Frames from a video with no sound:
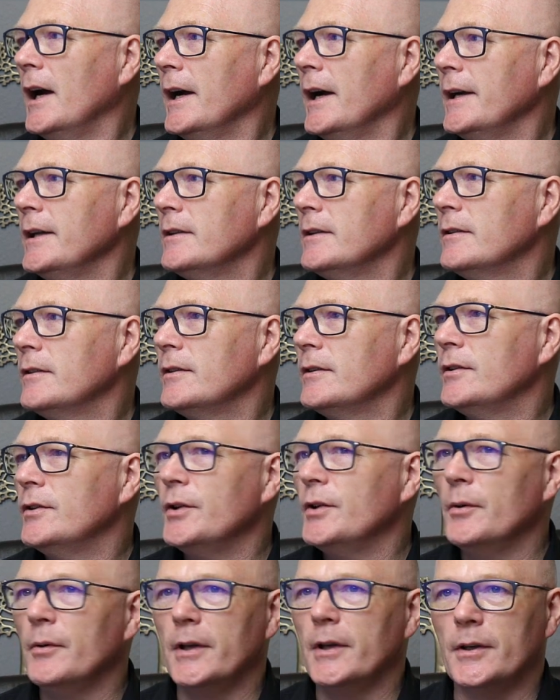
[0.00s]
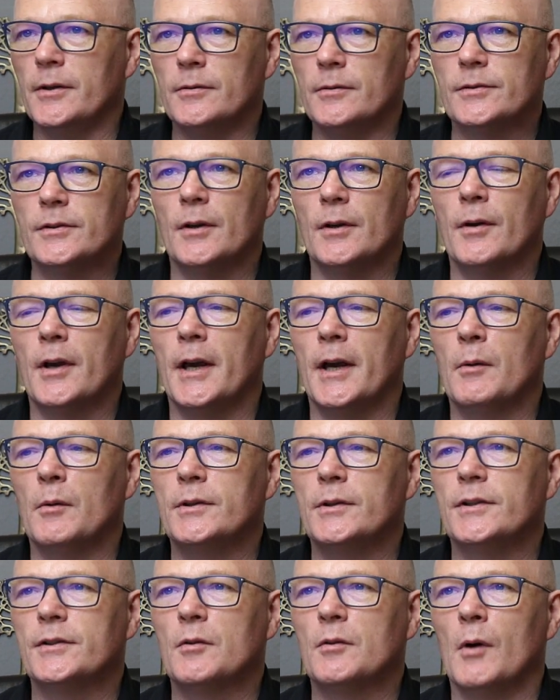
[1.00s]
I do use, okay,
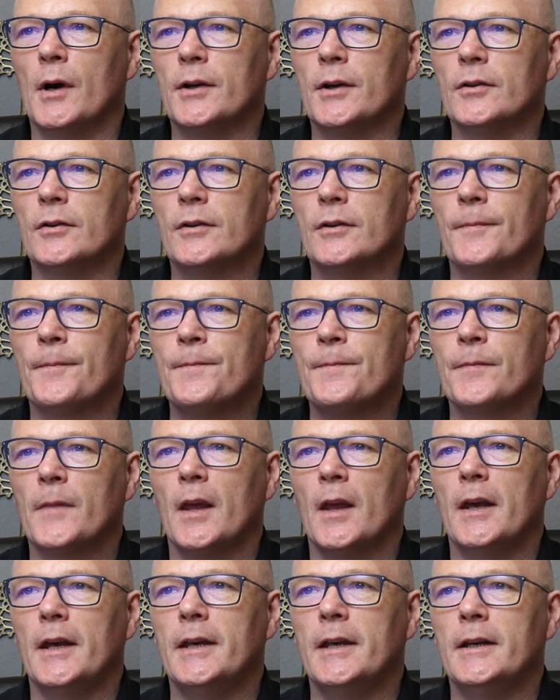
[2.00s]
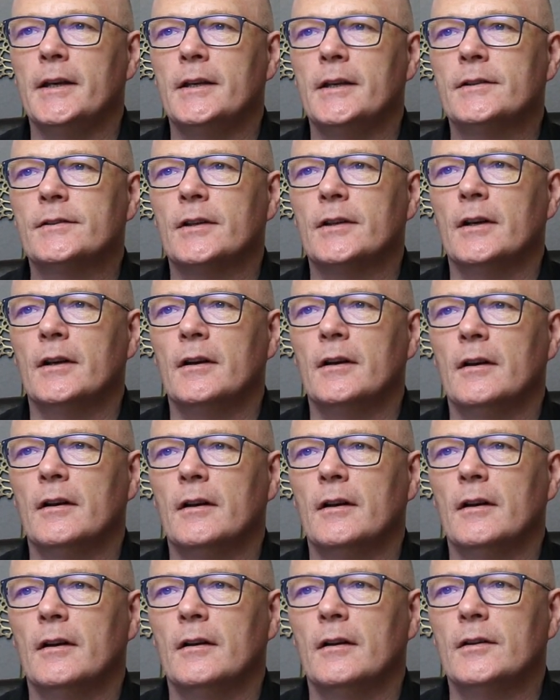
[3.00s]
which is quite good, is
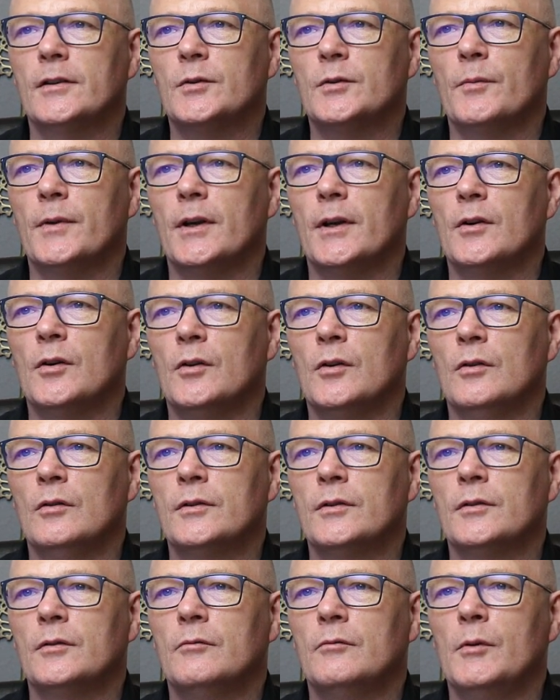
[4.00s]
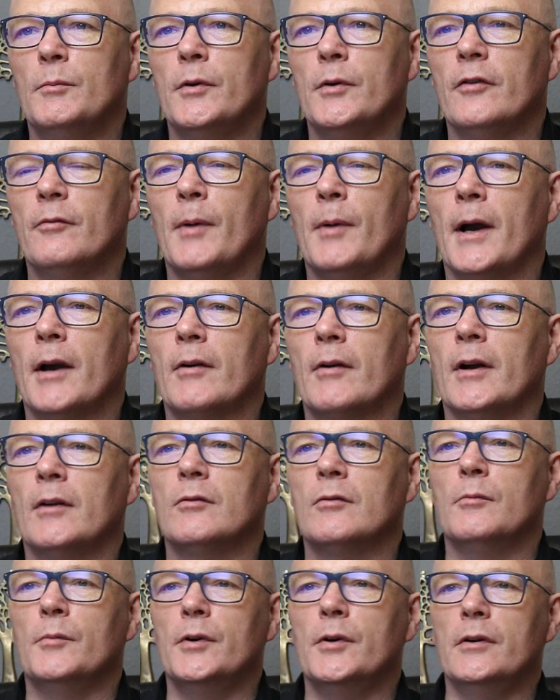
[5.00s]
something called remove background,
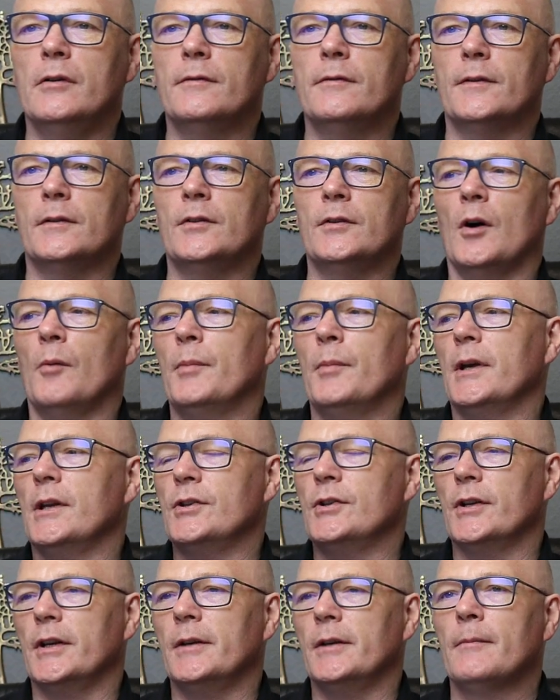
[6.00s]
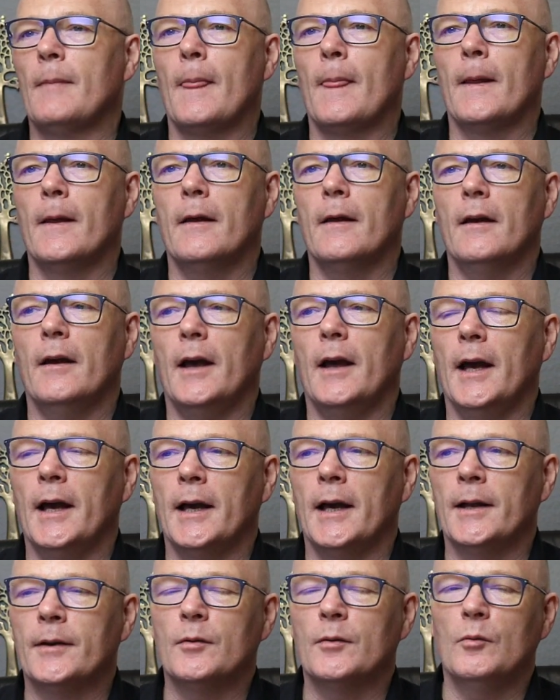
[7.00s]
remove.bg.
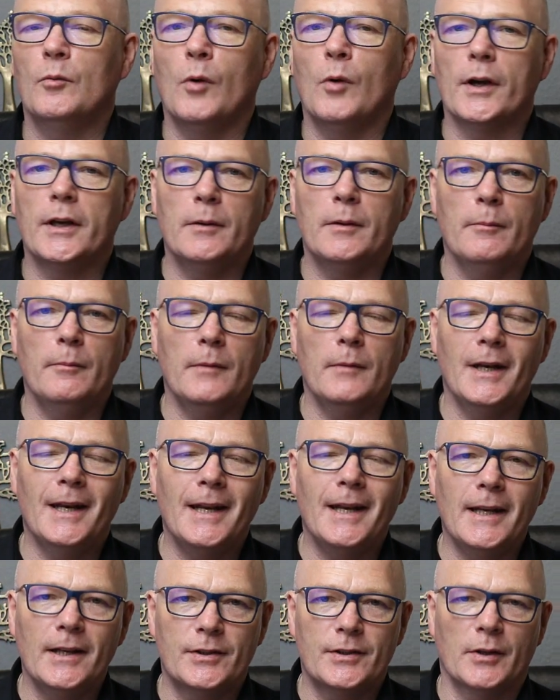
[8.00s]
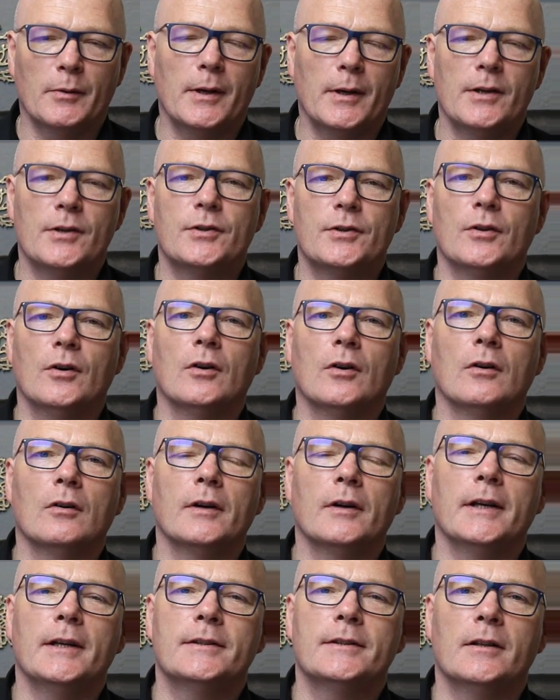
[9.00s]
And what you need to
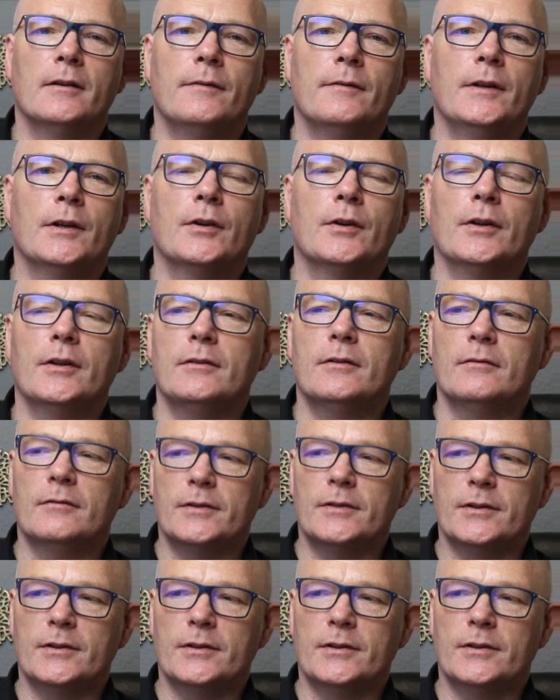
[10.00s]
ensure is if you're going to